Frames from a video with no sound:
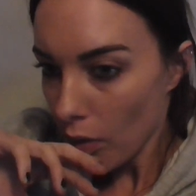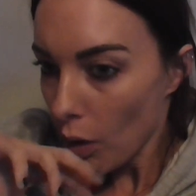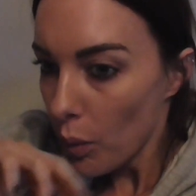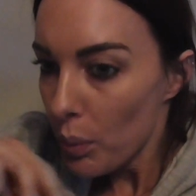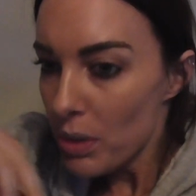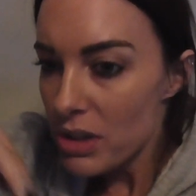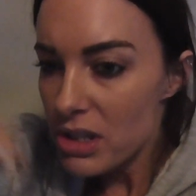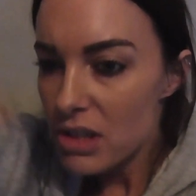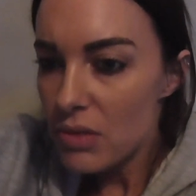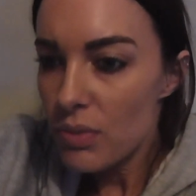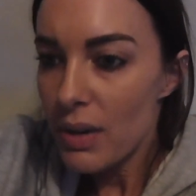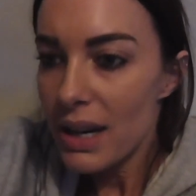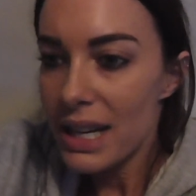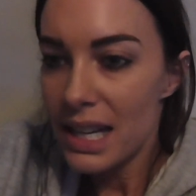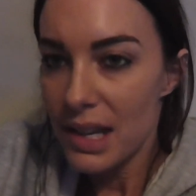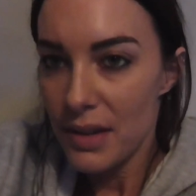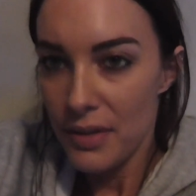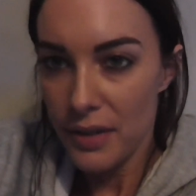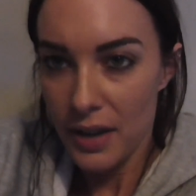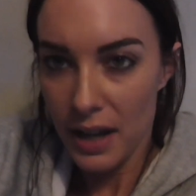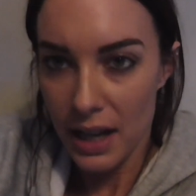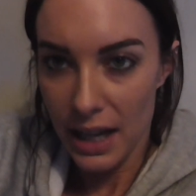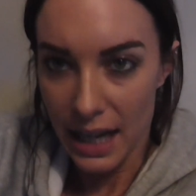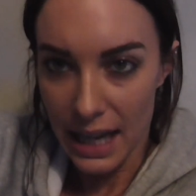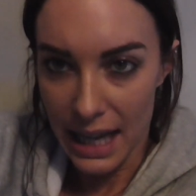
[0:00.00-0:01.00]
which are ready
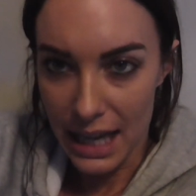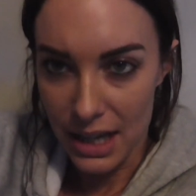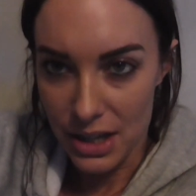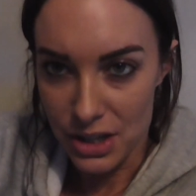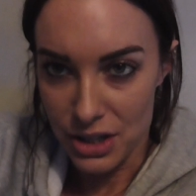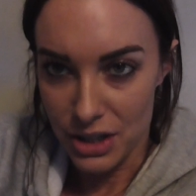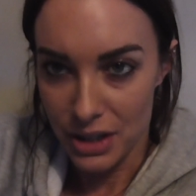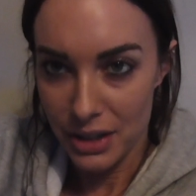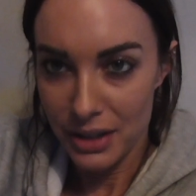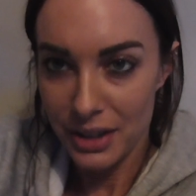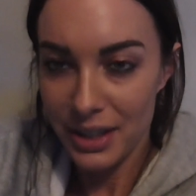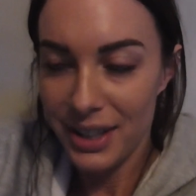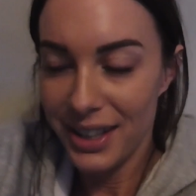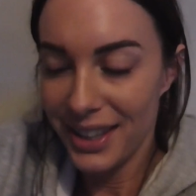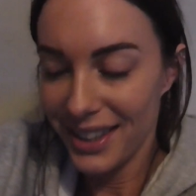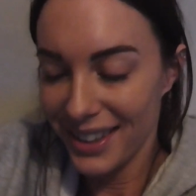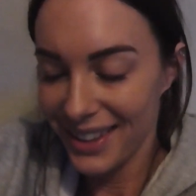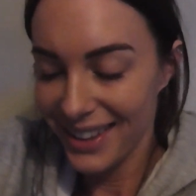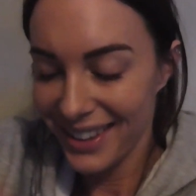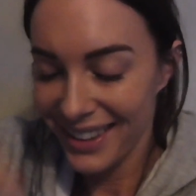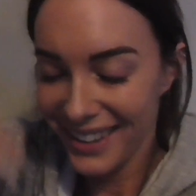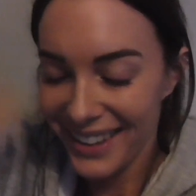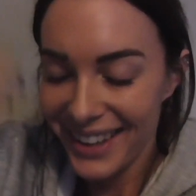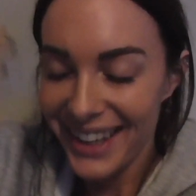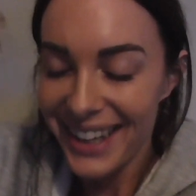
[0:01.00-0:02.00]
for collection.
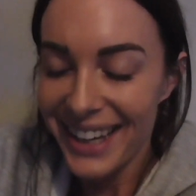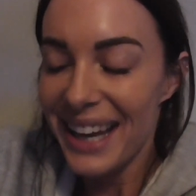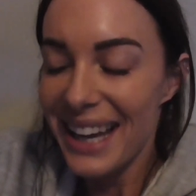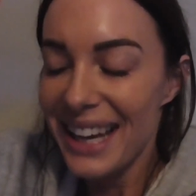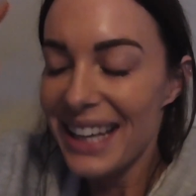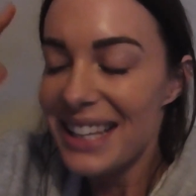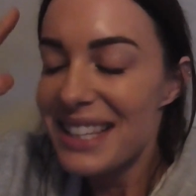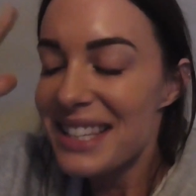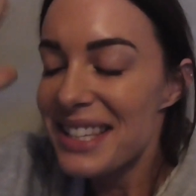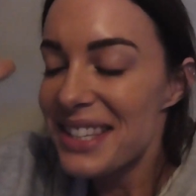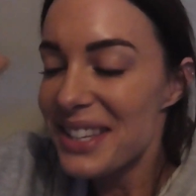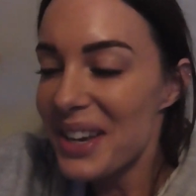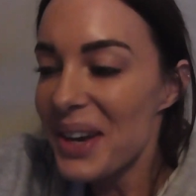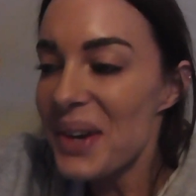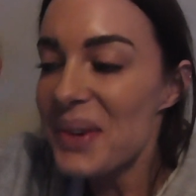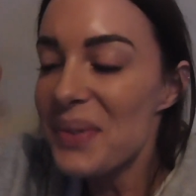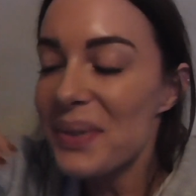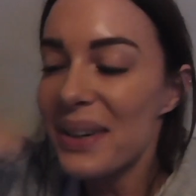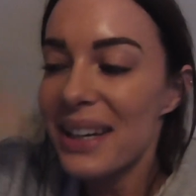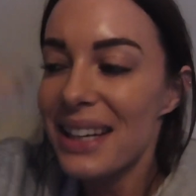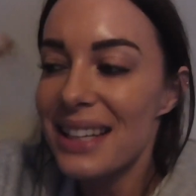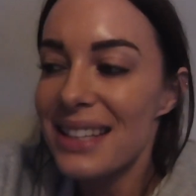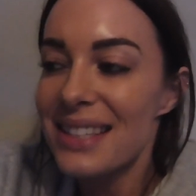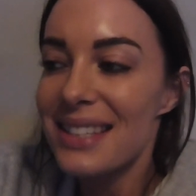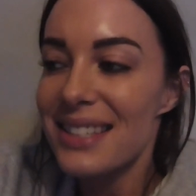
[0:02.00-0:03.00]
It's so
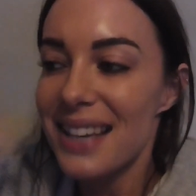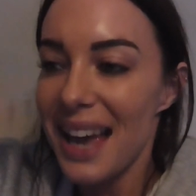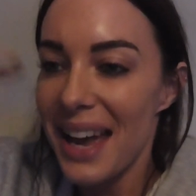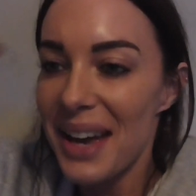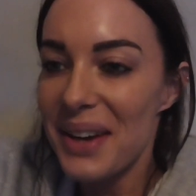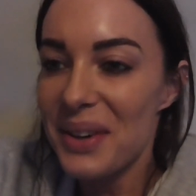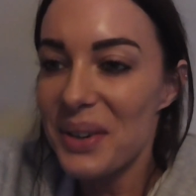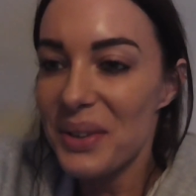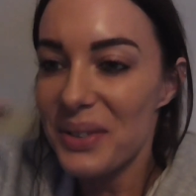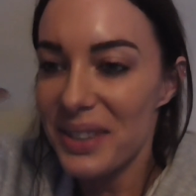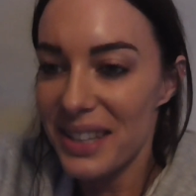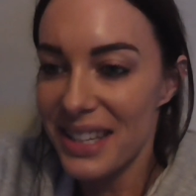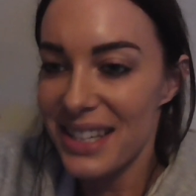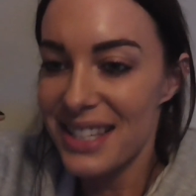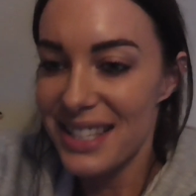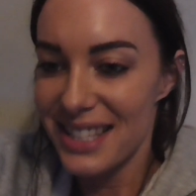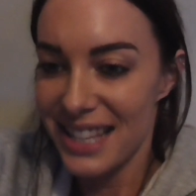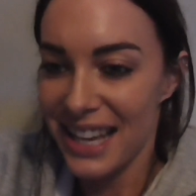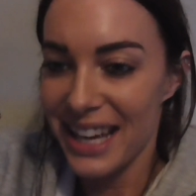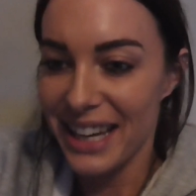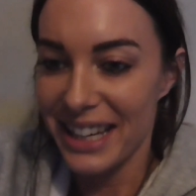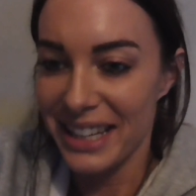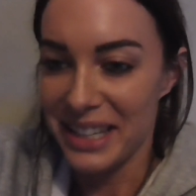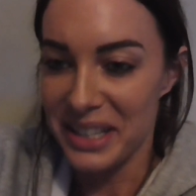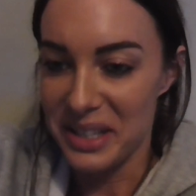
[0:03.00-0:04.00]
weird saying all these
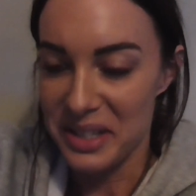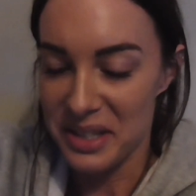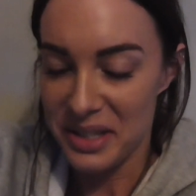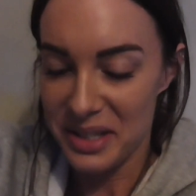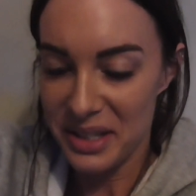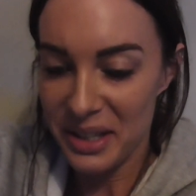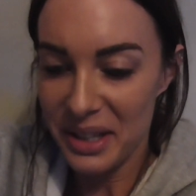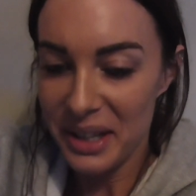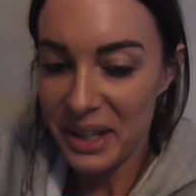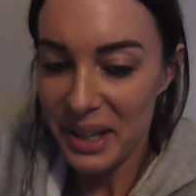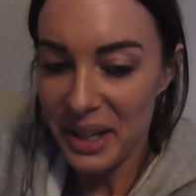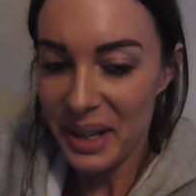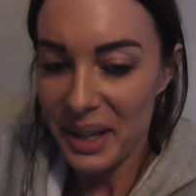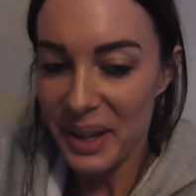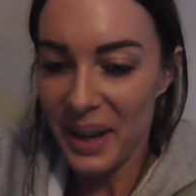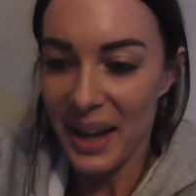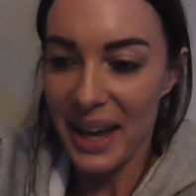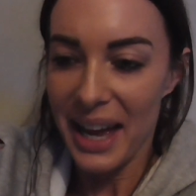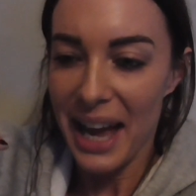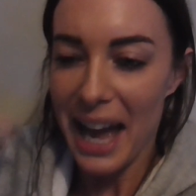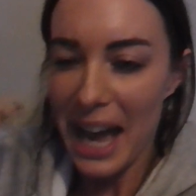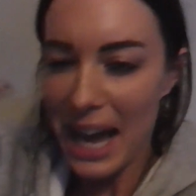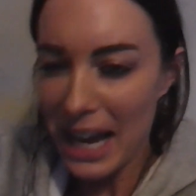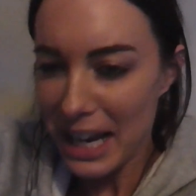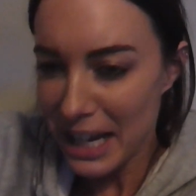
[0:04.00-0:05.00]
things,
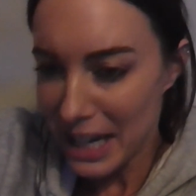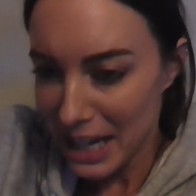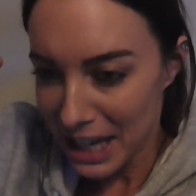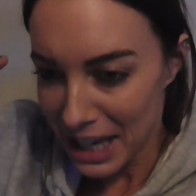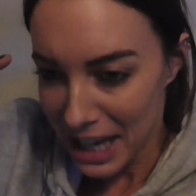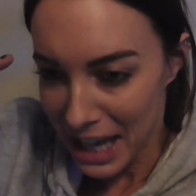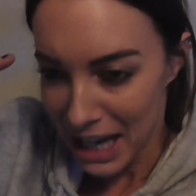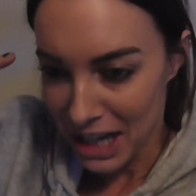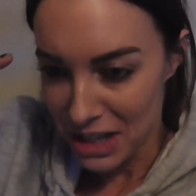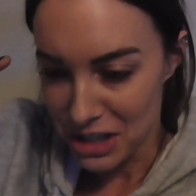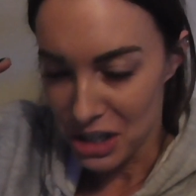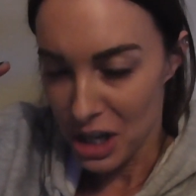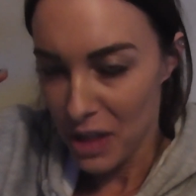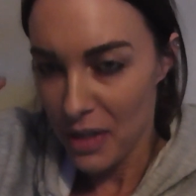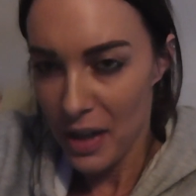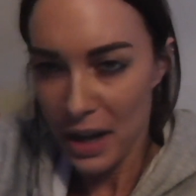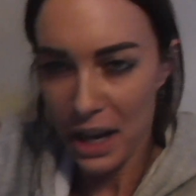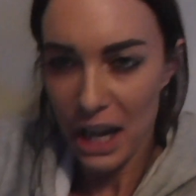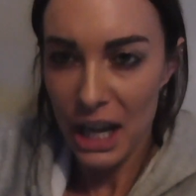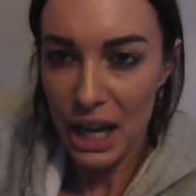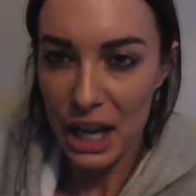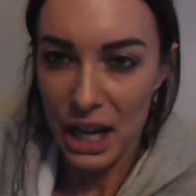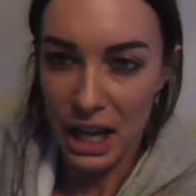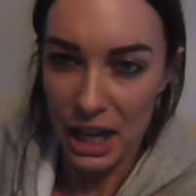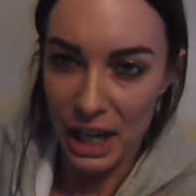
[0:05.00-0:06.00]
like egg collection, and they're
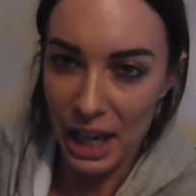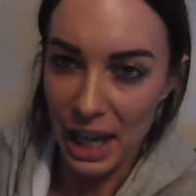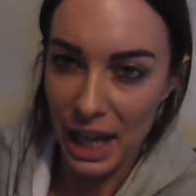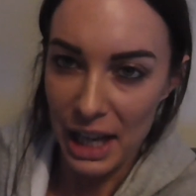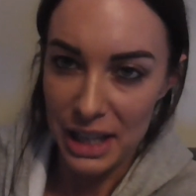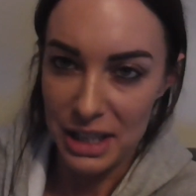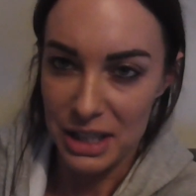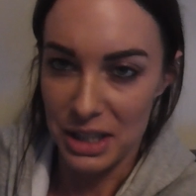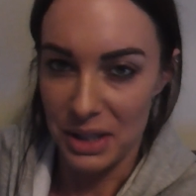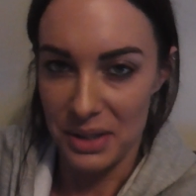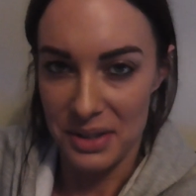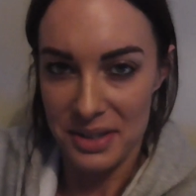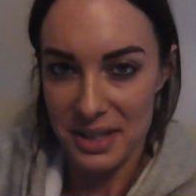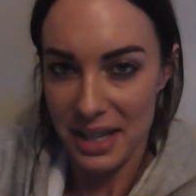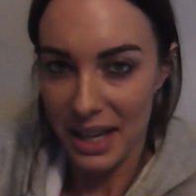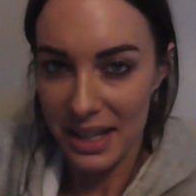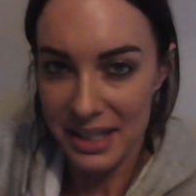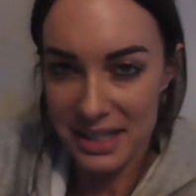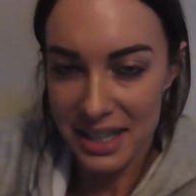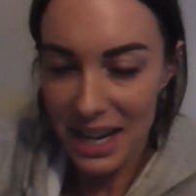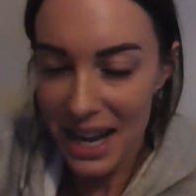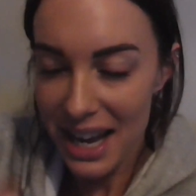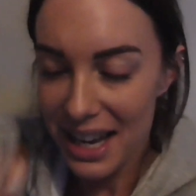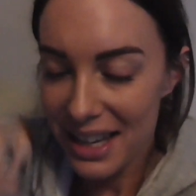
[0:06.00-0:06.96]
getting collected on Saturday.